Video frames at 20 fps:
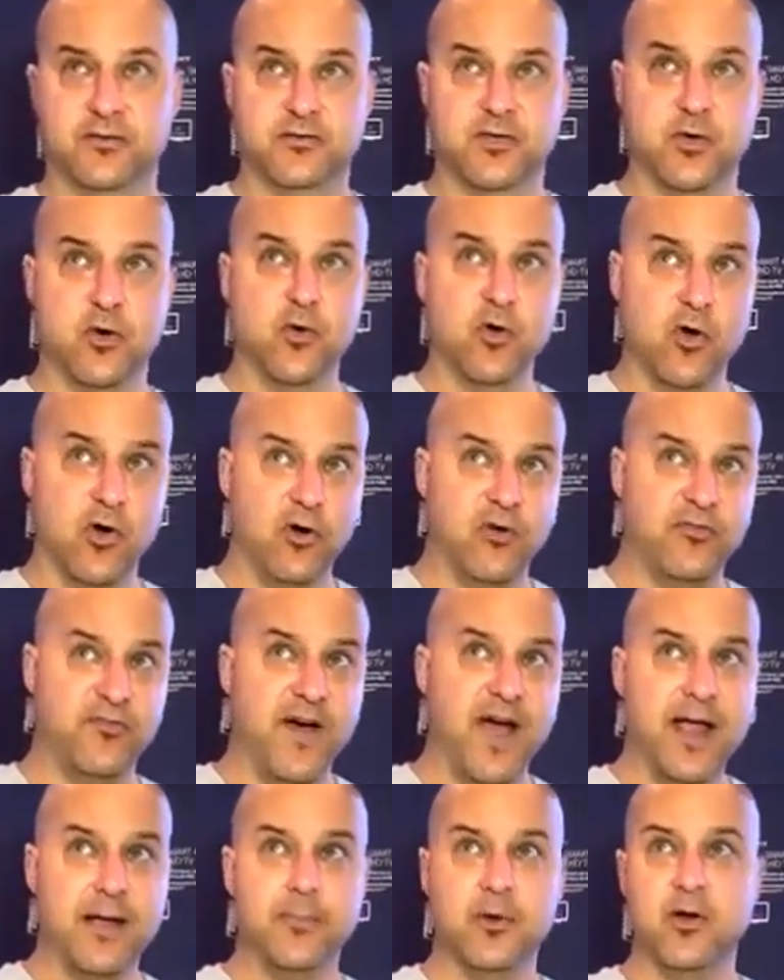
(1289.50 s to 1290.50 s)
Google
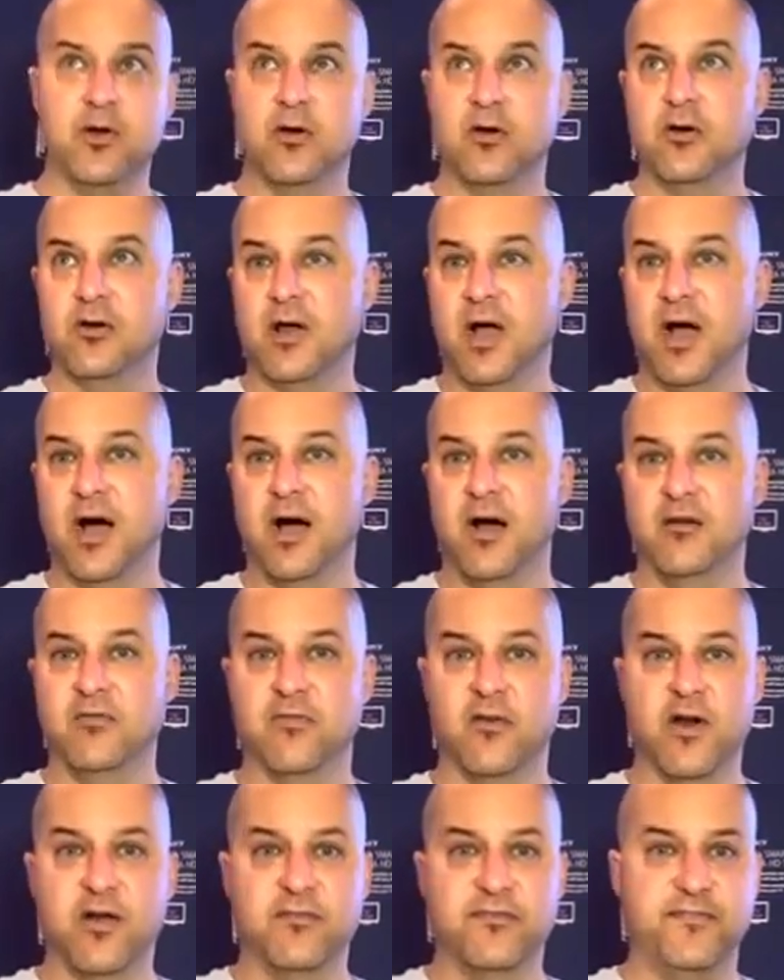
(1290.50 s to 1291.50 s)
Fiber,
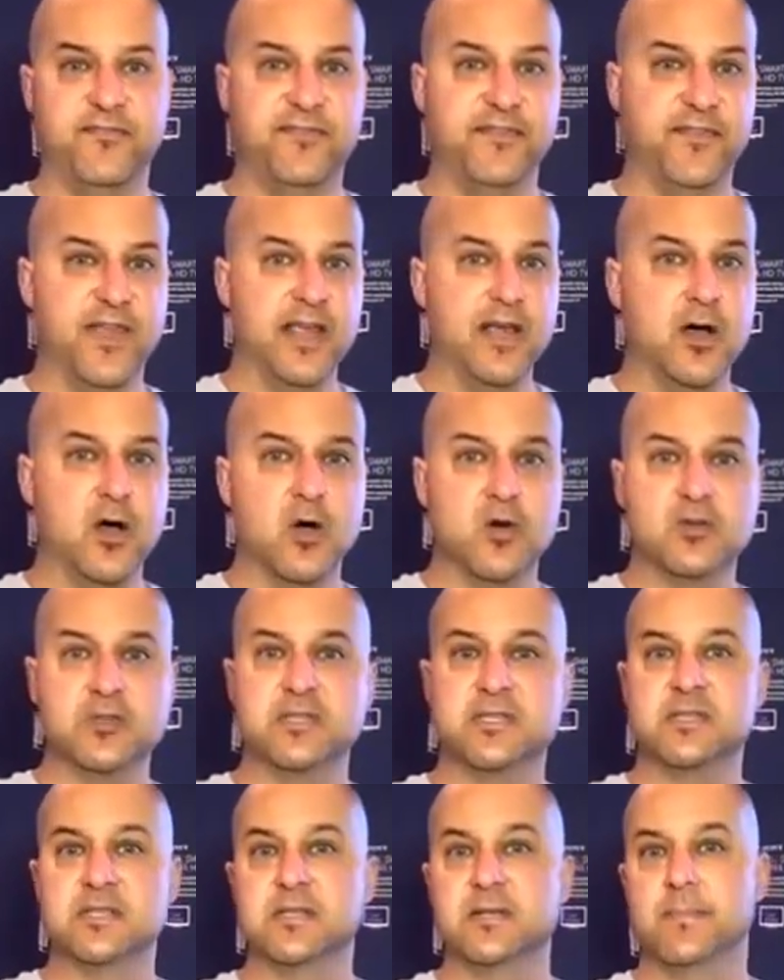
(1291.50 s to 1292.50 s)

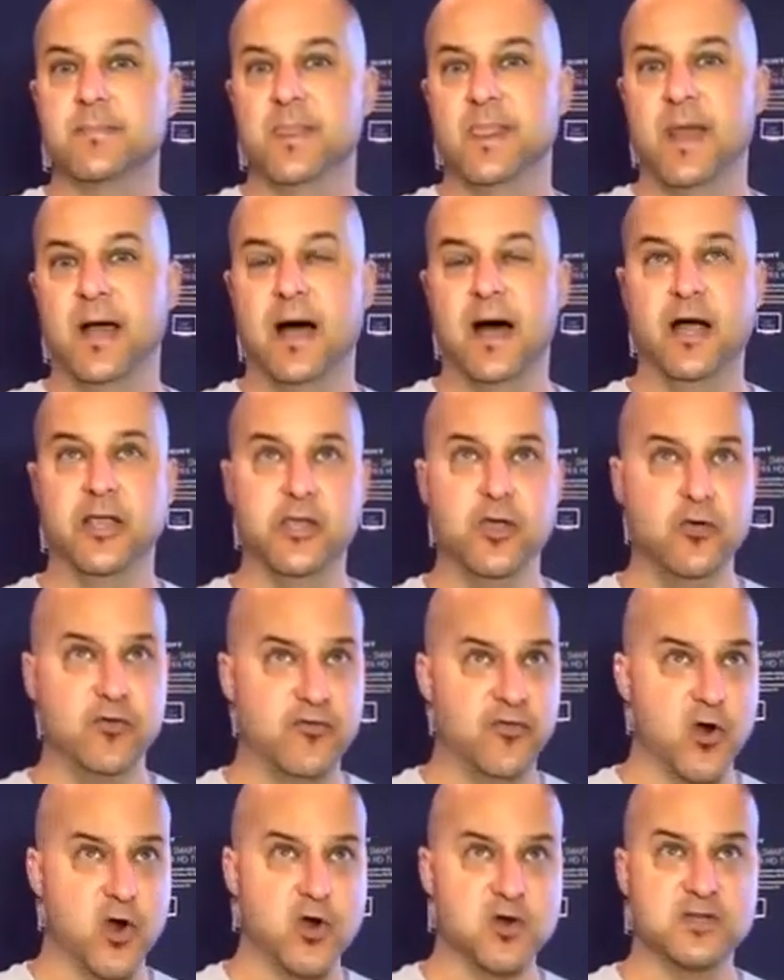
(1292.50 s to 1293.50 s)
Vios,
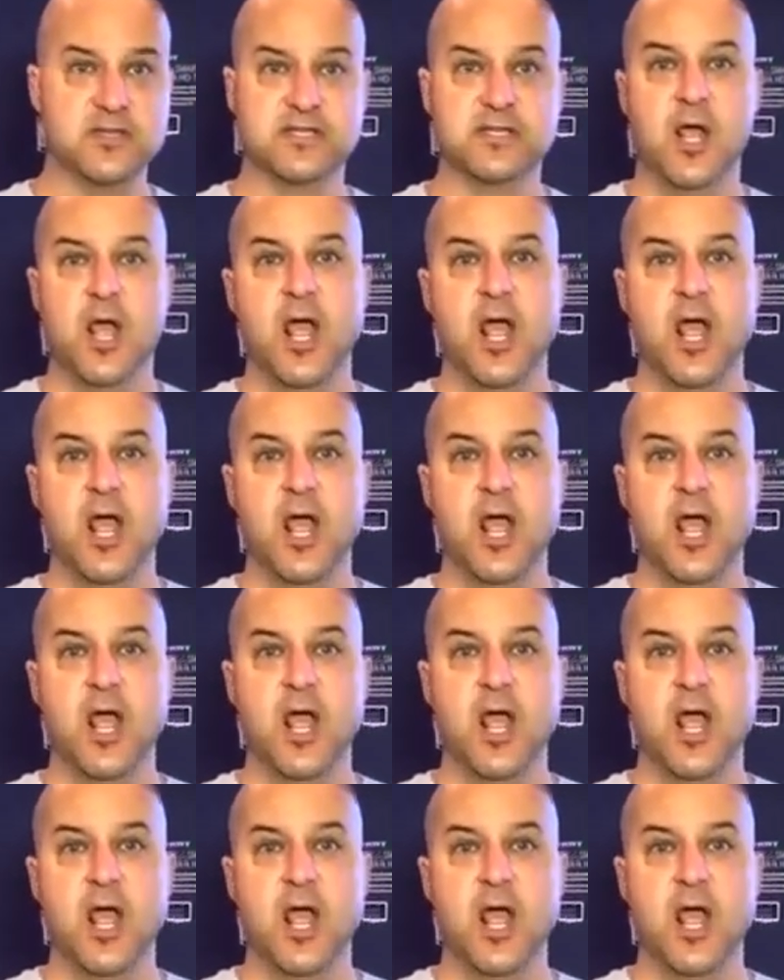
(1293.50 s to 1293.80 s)
Uverse,